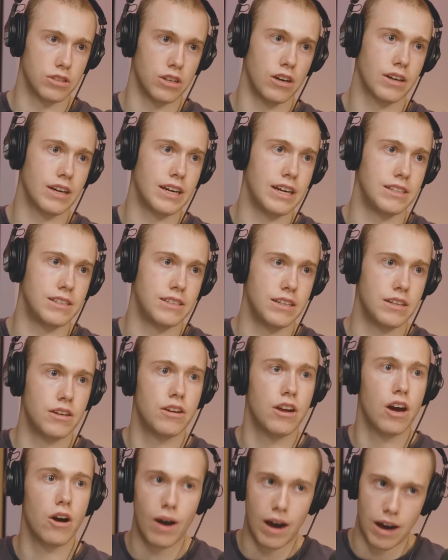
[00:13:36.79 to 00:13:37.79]
Our kids need to
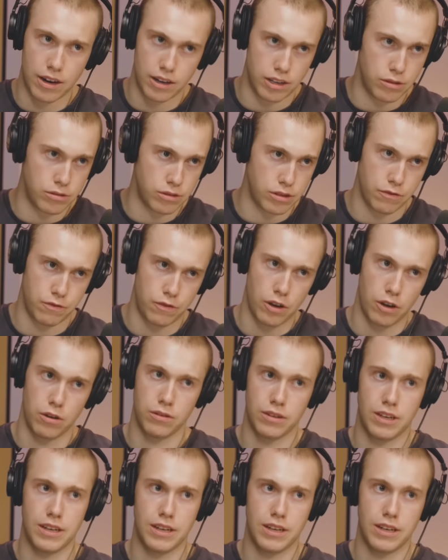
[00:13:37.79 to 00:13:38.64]
know how to use the phone.